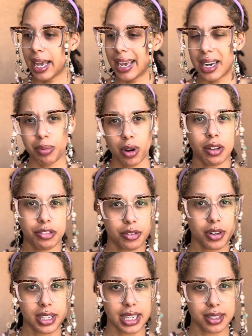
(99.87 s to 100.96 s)
And I brought
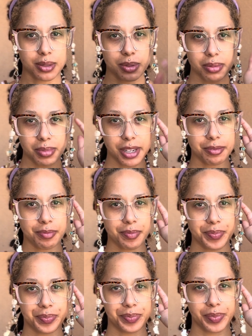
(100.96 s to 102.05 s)
4 decks with me
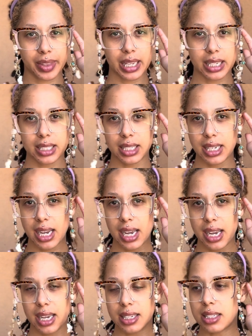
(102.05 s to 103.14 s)

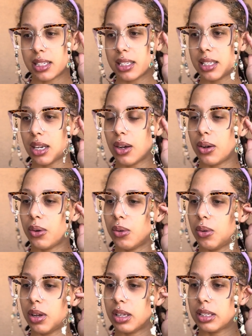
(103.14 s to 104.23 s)
today, and so